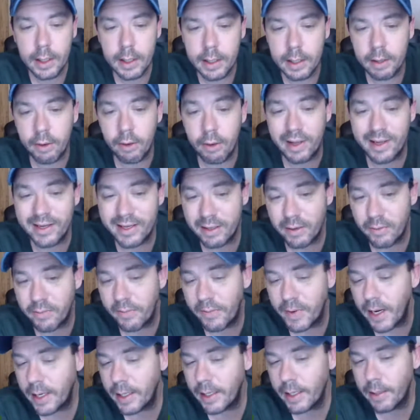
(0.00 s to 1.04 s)
you can still
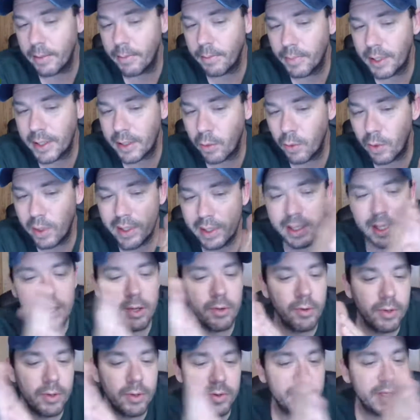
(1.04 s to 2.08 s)
find it. But the one thing
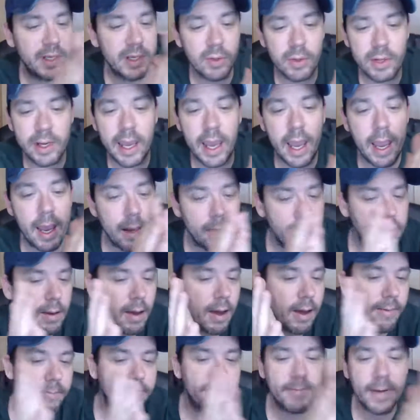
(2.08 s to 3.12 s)
you still
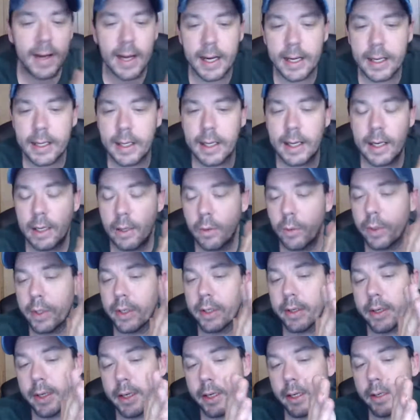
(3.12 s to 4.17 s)
cannot find
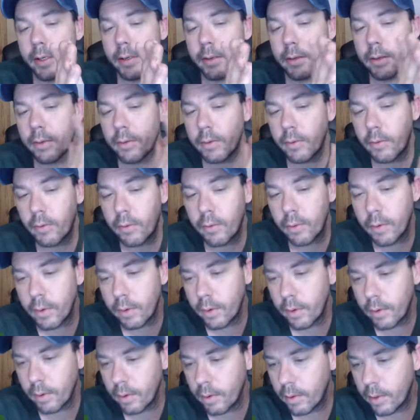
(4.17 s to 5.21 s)
anywhere here
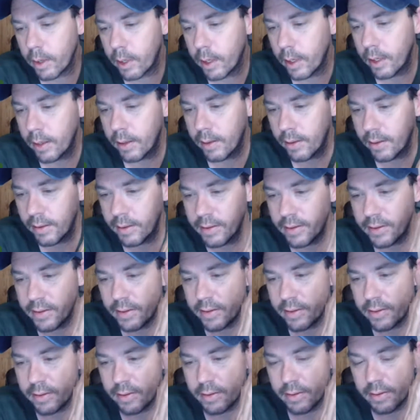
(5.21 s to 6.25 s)
is
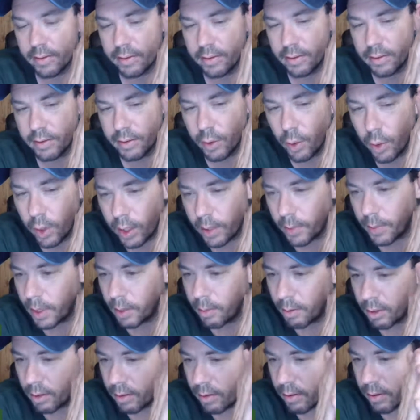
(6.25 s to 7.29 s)
toilet
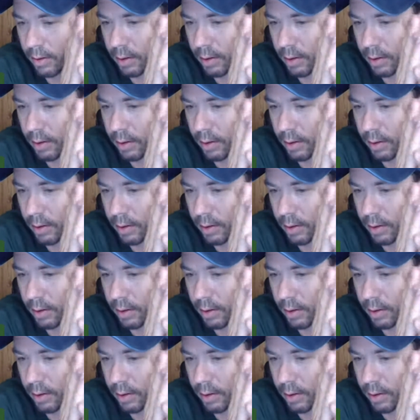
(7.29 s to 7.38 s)
paper.